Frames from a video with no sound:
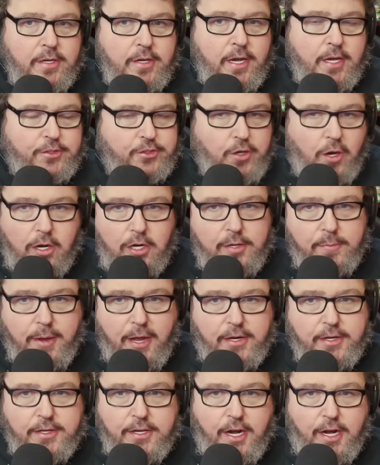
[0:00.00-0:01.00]
and talk about
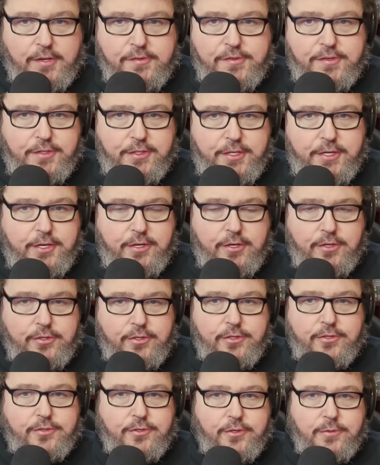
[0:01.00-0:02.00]
it constantly here on
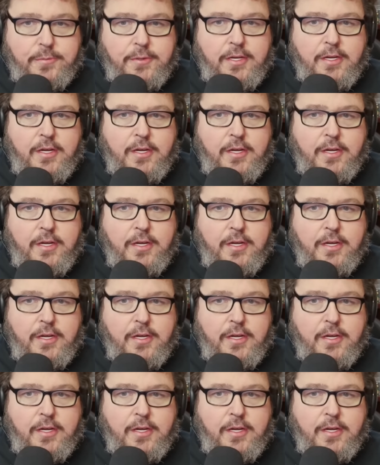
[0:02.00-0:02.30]
YouTube.